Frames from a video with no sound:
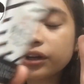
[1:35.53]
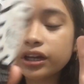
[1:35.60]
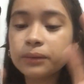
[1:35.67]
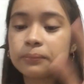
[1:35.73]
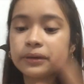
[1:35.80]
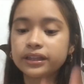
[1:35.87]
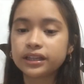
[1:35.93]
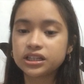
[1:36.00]

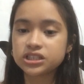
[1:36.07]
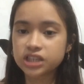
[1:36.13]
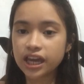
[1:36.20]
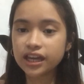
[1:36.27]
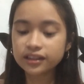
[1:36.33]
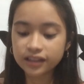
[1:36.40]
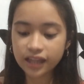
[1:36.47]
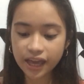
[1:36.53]
Cream in the
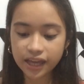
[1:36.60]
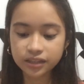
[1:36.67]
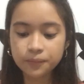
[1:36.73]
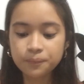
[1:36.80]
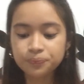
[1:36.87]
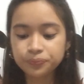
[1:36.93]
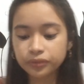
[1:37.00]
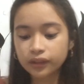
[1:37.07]
shade light,
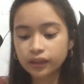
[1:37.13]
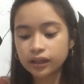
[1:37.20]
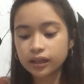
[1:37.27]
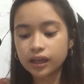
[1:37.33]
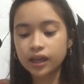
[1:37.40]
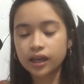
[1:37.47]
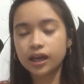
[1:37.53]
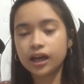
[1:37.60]

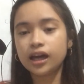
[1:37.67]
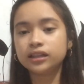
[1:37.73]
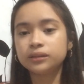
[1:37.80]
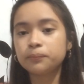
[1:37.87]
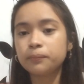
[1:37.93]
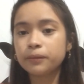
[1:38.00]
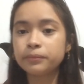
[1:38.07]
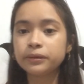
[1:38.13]

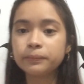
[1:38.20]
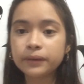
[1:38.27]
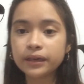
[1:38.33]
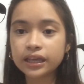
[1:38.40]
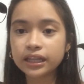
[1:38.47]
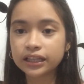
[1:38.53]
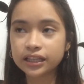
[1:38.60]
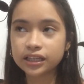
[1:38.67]
at
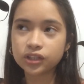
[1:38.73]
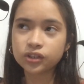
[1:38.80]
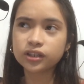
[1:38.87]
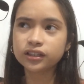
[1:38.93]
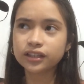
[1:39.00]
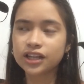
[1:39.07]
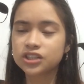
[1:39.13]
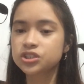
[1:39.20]
mabibigyan ka nito
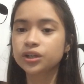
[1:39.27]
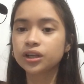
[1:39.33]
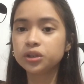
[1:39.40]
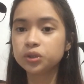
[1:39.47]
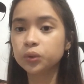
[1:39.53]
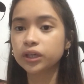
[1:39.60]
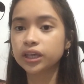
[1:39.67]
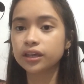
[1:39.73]
ng
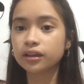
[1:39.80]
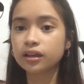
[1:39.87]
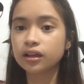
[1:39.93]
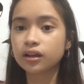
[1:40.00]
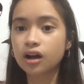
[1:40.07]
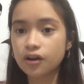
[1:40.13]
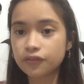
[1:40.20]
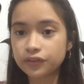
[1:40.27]
natural looking
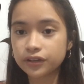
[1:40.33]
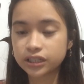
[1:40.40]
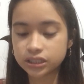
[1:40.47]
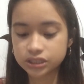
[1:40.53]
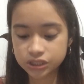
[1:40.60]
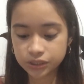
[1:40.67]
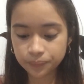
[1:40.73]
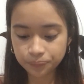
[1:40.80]

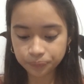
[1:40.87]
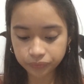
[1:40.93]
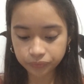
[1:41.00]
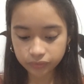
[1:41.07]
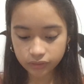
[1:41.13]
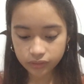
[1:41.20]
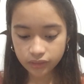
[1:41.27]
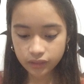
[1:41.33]
coverage.
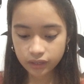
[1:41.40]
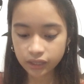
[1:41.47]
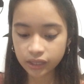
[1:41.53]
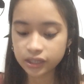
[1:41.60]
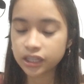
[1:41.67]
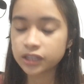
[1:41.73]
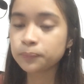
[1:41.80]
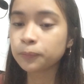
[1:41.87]

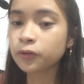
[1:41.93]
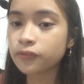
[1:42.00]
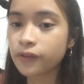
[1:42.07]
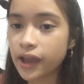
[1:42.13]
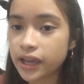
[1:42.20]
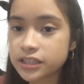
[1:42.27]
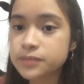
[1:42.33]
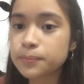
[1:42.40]
And it
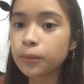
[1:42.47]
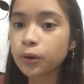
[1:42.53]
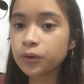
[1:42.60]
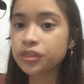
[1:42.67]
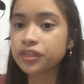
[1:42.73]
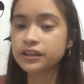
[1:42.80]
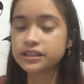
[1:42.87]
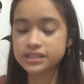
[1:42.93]
provides
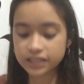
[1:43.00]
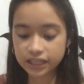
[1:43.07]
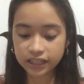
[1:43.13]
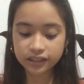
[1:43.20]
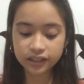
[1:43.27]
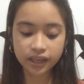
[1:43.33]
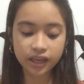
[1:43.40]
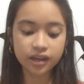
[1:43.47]
both
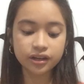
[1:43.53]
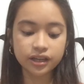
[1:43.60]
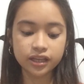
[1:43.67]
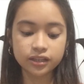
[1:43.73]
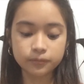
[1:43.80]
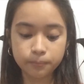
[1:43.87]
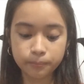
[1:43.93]
skincare and